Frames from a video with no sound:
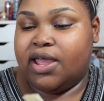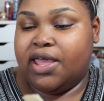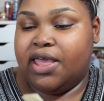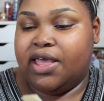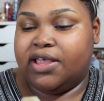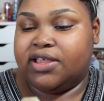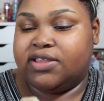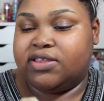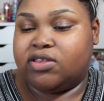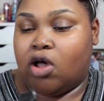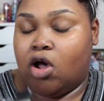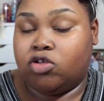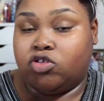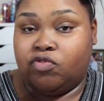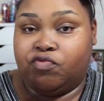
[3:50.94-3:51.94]
is
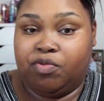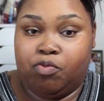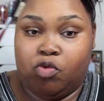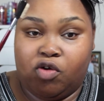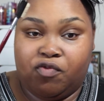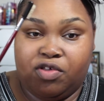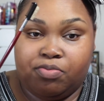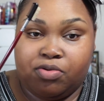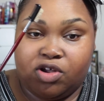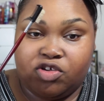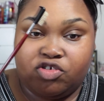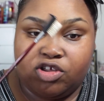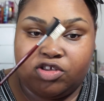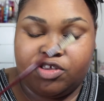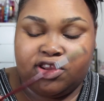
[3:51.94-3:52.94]
also from Morphe
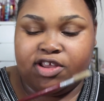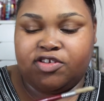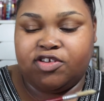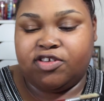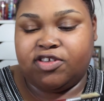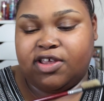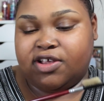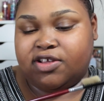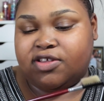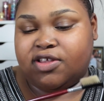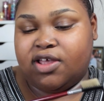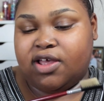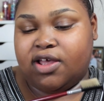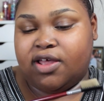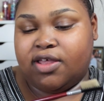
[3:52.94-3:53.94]
brushes, and it just says
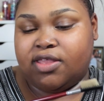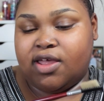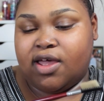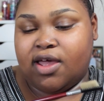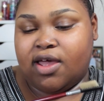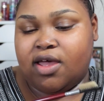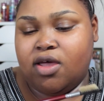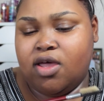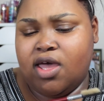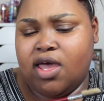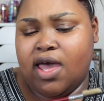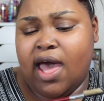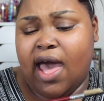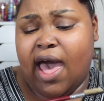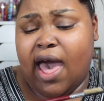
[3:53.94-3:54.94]
the
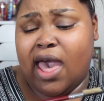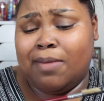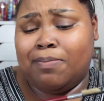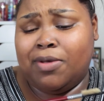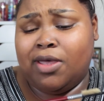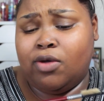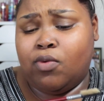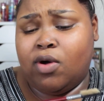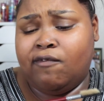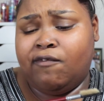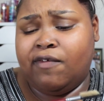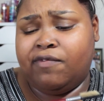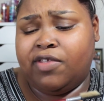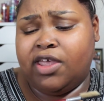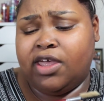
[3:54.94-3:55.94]

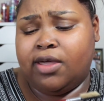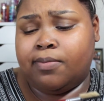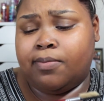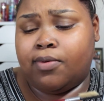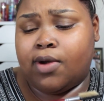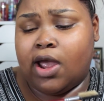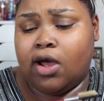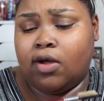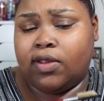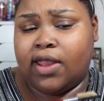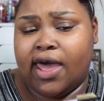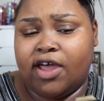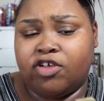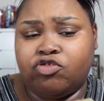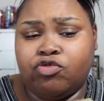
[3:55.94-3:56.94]
IB115 Brow
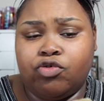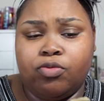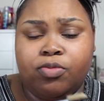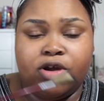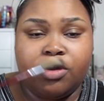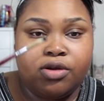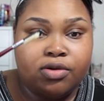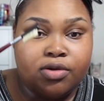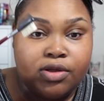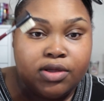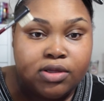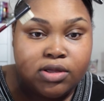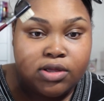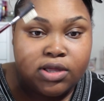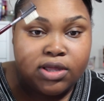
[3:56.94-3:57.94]
Lash Groomer.
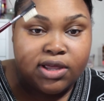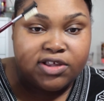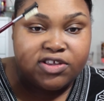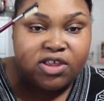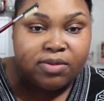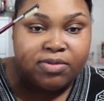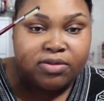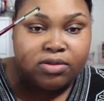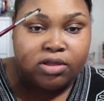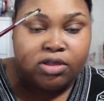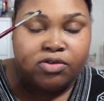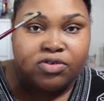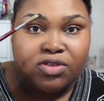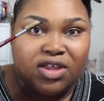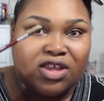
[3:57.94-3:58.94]
And sometimes I
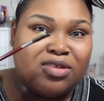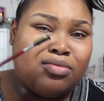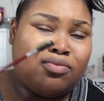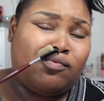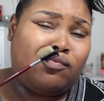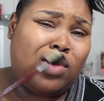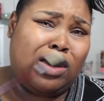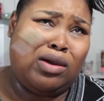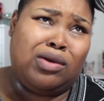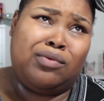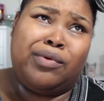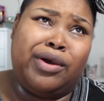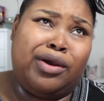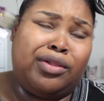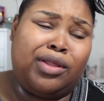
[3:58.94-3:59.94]
use this, very
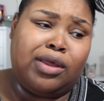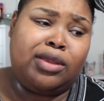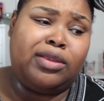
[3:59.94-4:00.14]
rarely,